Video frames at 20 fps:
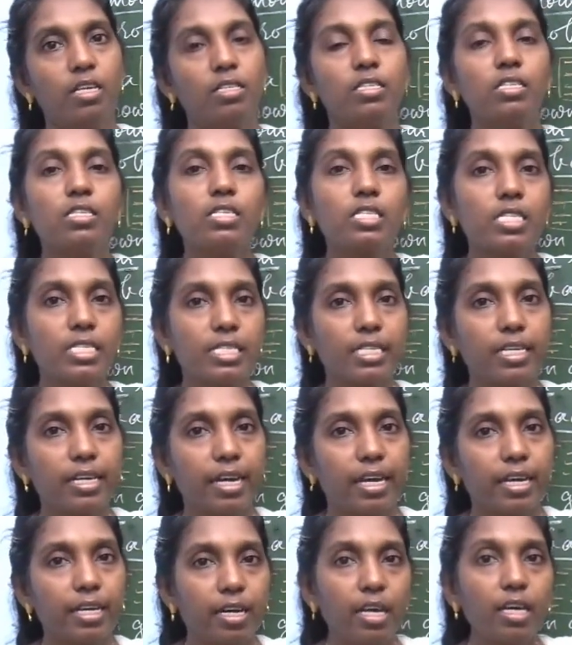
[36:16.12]
This is the
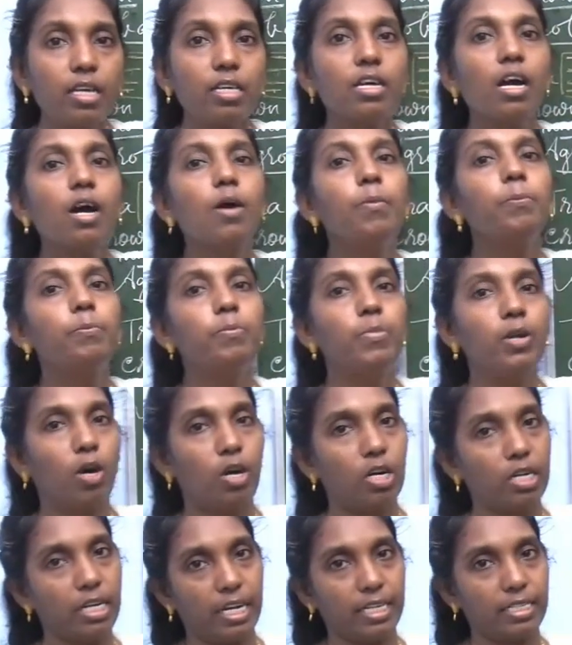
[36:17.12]
technique,
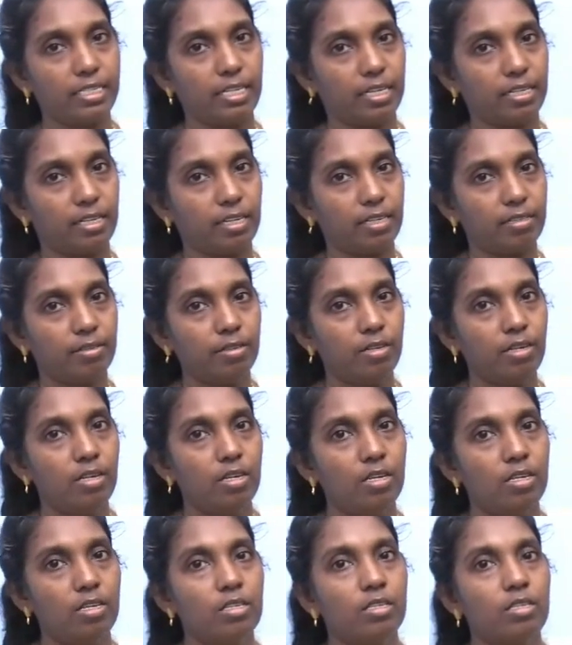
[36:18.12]
blotting technique.
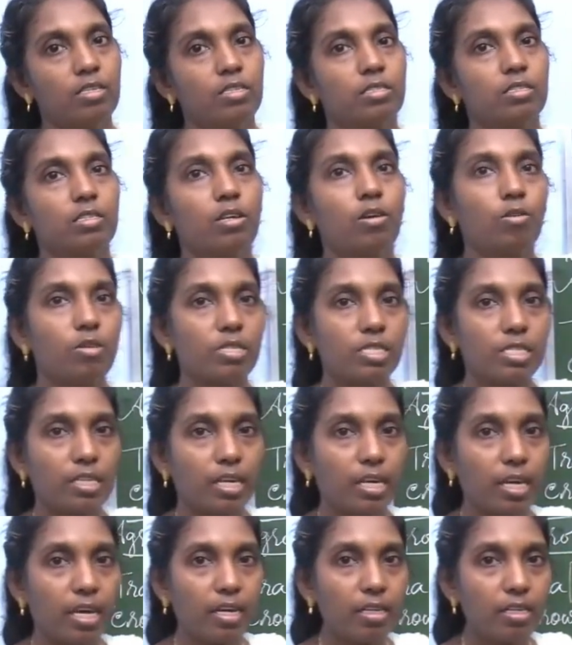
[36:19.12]
So, once
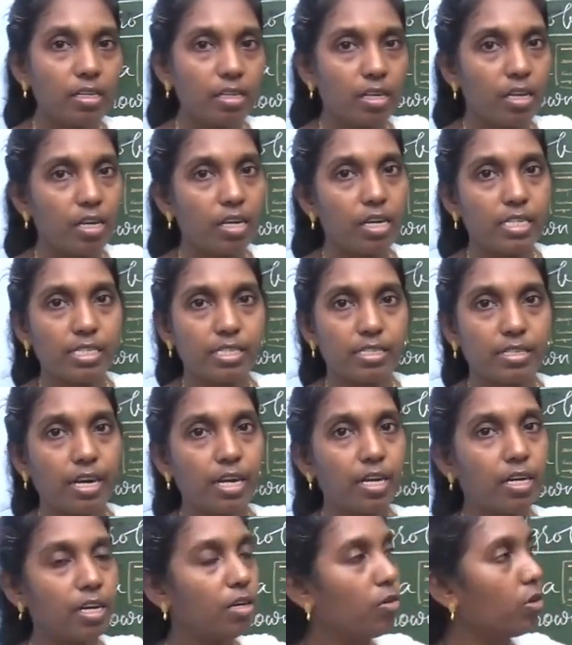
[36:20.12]
again, let us
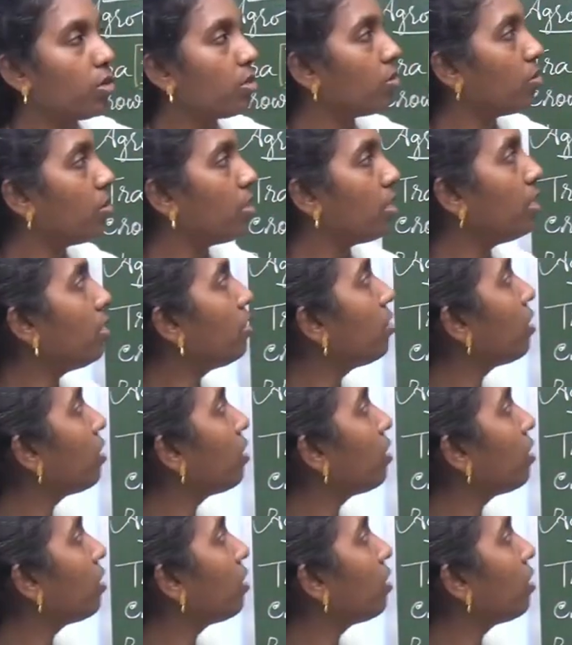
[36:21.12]
recall what you learned